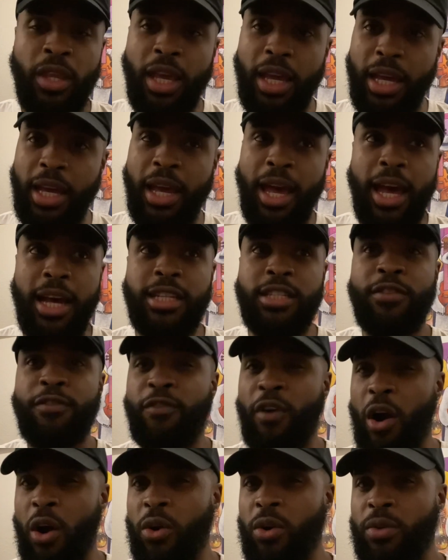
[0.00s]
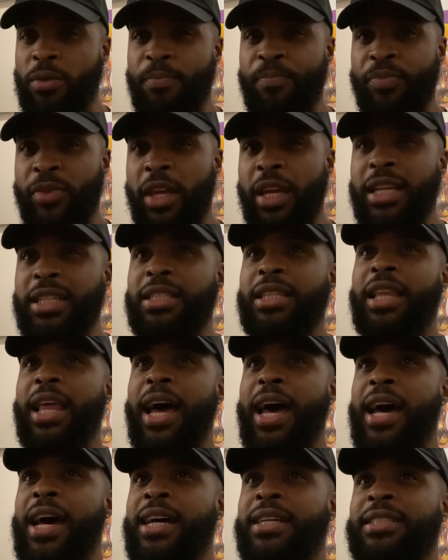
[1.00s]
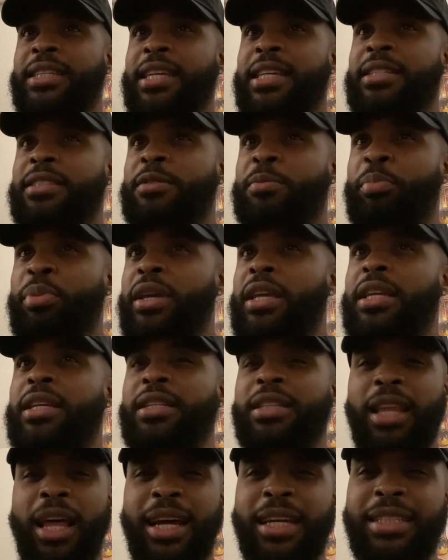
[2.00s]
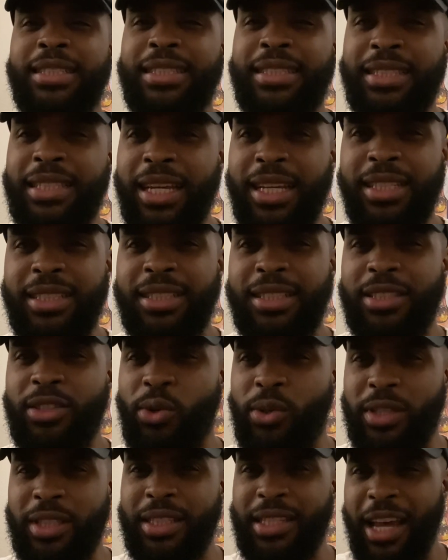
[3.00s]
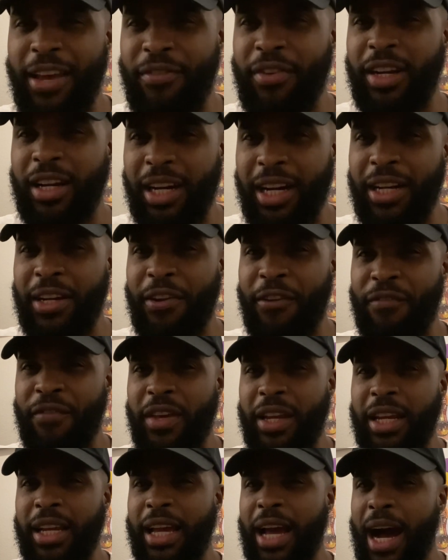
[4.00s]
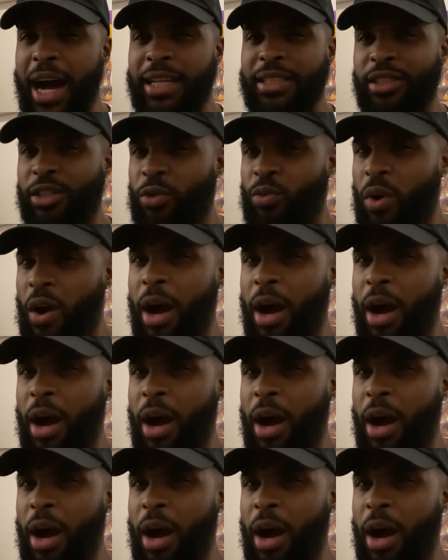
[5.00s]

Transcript: has fought his last, he's beat like six or seven undefeated guys in a row.